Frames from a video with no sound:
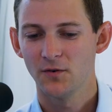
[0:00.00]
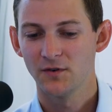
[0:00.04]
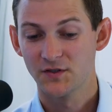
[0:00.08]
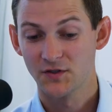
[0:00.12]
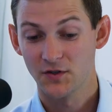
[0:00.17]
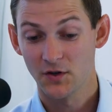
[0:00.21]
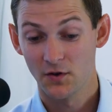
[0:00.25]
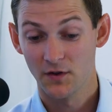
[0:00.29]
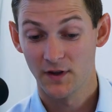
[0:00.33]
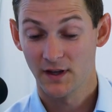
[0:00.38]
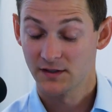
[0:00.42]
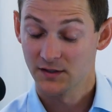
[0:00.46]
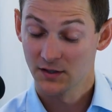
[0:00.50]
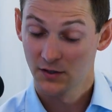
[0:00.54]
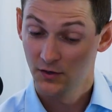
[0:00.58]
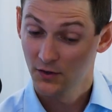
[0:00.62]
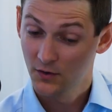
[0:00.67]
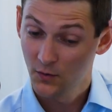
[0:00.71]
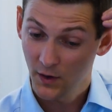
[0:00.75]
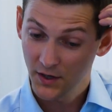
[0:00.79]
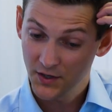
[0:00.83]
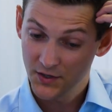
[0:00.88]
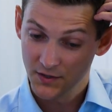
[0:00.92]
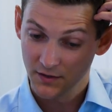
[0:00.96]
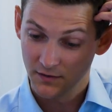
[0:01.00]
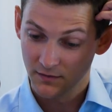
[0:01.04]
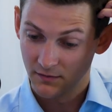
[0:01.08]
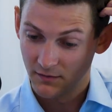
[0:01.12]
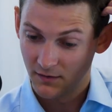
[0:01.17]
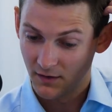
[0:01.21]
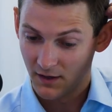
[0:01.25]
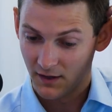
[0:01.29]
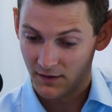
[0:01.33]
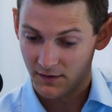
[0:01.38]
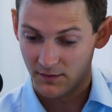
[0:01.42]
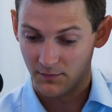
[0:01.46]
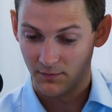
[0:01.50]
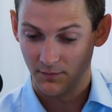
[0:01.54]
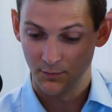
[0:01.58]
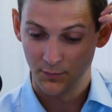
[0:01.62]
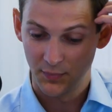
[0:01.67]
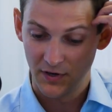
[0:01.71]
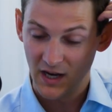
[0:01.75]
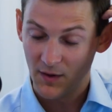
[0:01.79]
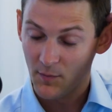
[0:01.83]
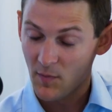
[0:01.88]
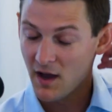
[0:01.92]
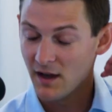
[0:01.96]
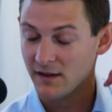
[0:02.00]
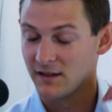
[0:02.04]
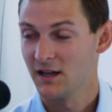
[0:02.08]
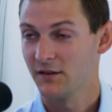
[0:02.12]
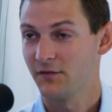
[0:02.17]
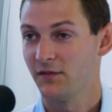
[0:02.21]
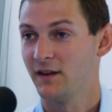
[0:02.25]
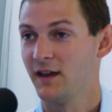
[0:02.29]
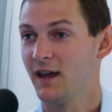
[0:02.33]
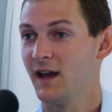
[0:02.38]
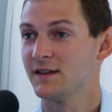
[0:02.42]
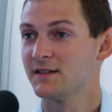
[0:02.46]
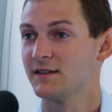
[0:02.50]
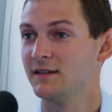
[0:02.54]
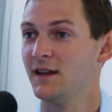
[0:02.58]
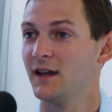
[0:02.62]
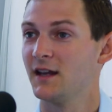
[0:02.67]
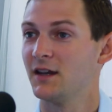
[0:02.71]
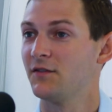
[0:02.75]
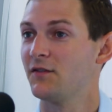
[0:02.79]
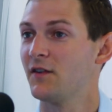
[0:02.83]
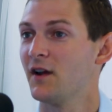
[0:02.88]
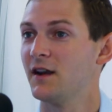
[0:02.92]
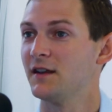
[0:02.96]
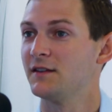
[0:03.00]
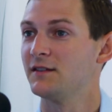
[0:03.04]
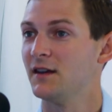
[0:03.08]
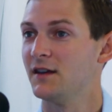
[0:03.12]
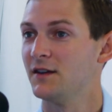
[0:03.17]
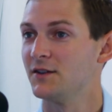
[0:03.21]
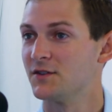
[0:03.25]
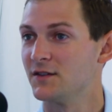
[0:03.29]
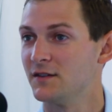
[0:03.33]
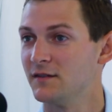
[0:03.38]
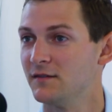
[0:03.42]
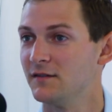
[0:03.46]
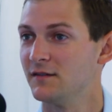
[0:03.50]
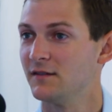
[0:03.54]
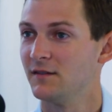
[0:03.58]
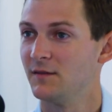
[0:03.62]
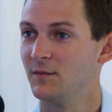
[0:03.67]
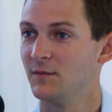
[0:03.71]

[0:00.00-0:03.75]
So that's a good question. PMI definitely has a negative connotation.